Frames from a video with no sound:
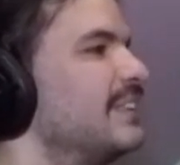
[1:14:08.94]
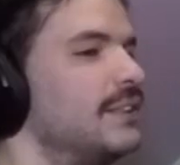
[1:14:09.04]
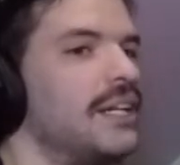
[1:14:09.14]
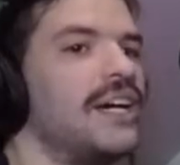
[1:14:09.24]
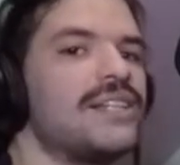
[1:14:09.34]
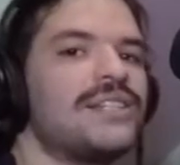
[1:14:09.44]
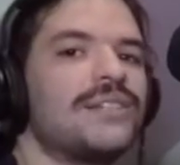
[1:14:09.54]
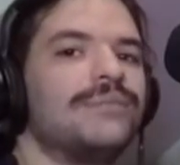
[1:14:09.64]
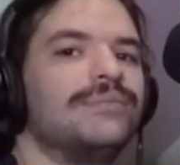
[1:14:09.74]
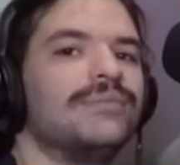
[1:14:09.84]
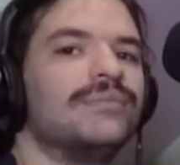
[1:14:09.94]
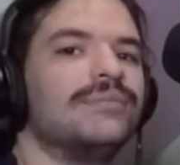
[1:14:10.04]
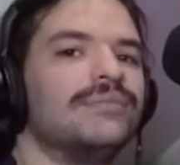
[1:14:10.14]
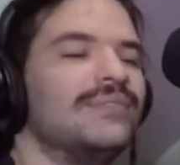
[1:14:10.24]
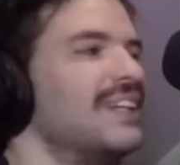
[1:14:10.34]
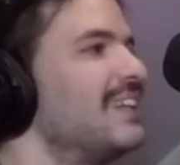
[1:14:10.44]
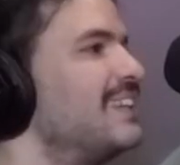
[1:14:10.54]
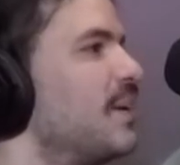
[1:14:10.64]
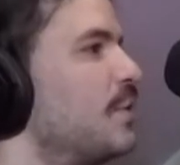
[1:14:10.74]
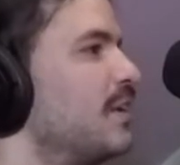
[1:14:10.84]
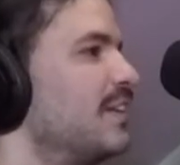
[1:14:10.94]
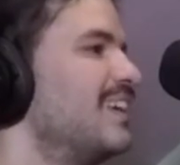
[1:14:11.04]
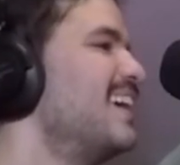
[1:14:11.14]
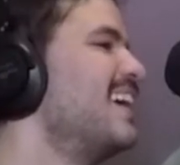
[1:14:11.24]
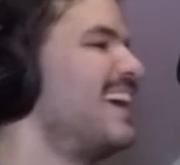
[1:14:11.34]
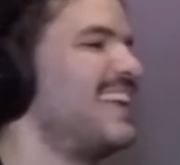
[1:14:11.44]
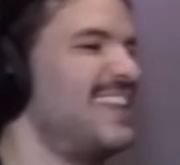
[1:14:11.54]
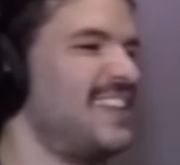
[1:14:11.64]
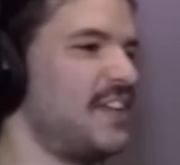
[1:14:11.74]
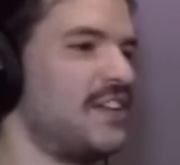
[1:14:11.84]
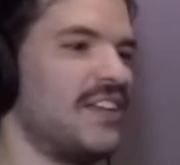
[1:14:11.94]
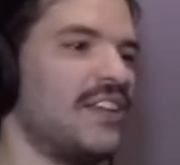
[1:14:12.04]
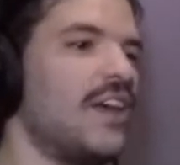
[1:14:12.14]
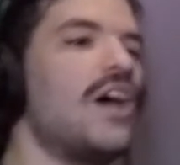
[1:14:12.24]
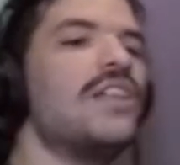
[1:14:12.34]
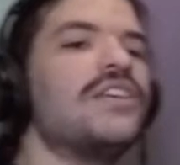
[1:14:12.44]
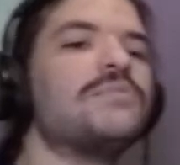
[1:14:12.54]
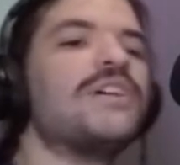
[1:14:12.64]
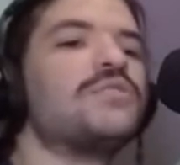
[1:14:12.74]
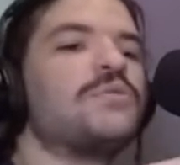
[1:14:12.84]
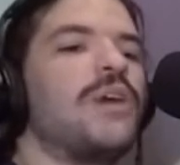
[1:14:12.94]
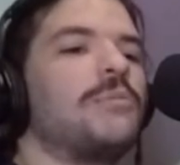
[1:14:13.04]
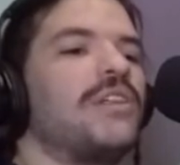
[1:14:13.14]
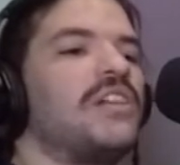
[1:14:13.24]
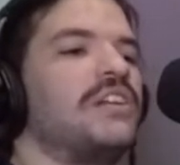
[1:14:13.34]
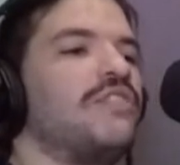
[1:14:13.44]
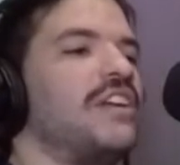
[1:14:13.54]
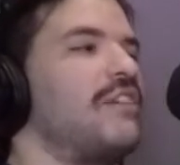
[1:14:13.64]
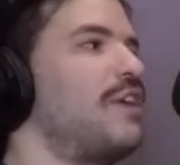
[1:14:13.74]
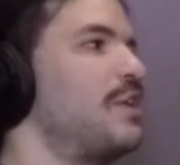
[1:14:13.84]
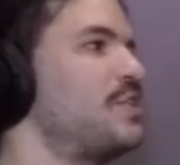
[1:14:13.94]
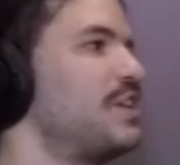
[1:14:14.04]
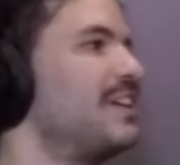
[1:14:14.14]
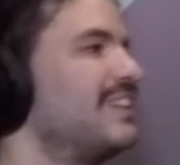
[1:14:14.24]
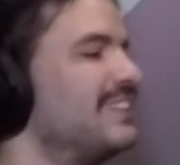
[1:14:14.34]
Yes. Don't. This message was sponsored by the Clinton Foundation. Yes.